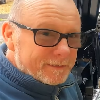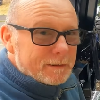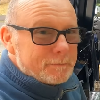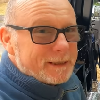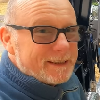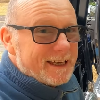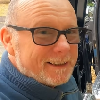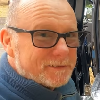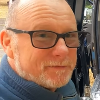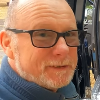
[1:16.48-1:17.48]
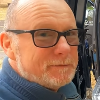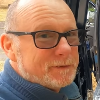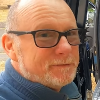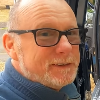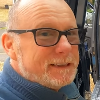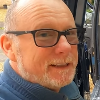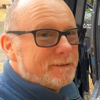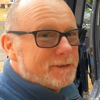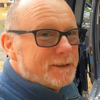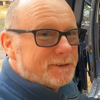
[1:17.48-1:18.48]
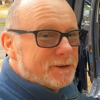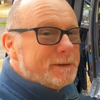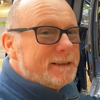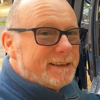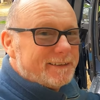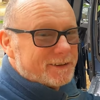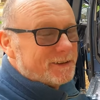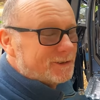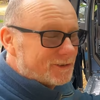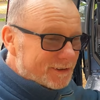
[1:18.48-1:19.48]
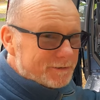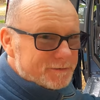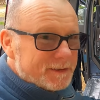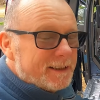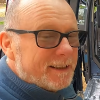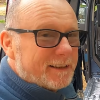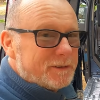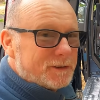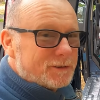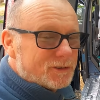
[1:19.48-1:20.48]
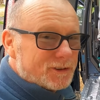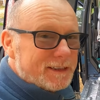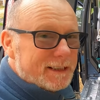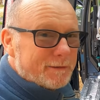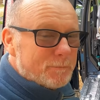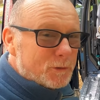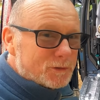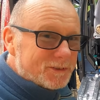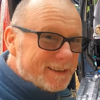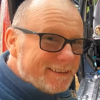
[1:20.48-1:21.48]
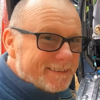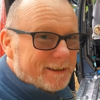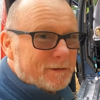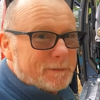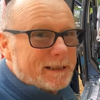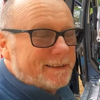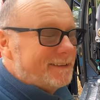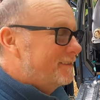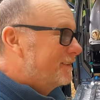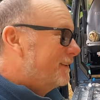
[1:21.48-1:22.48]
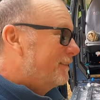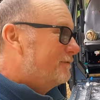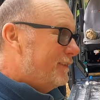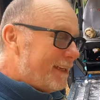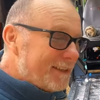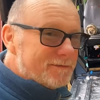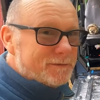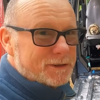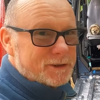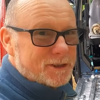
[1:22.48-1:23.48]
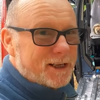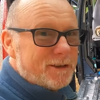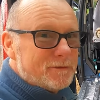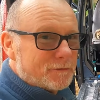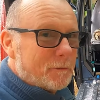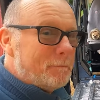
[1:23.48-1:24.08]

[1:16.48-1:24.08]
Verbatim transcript: now Becky has filmed a video of her doing this herself and you can see more detail about this van conversion over on